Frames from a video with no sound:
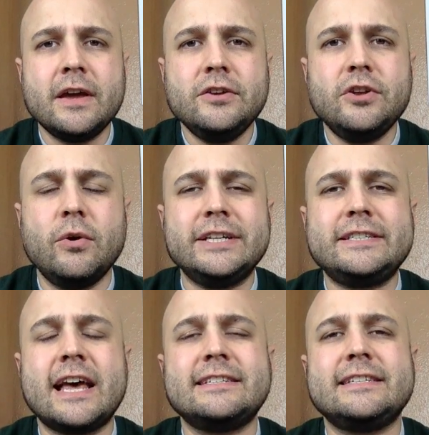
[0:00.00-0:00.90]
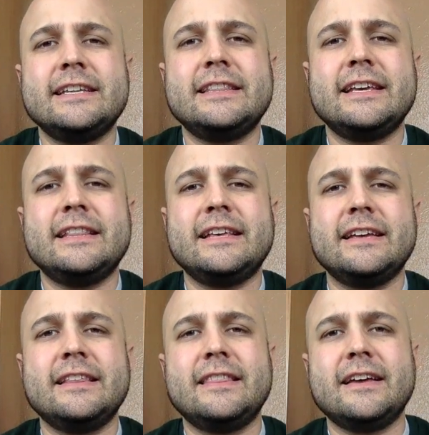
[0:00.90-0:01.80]
you know, he says the,
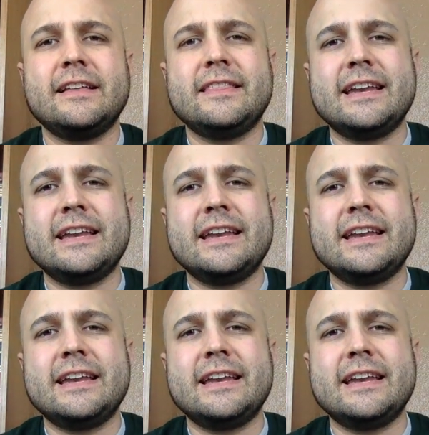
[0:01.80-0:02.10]
the, the, the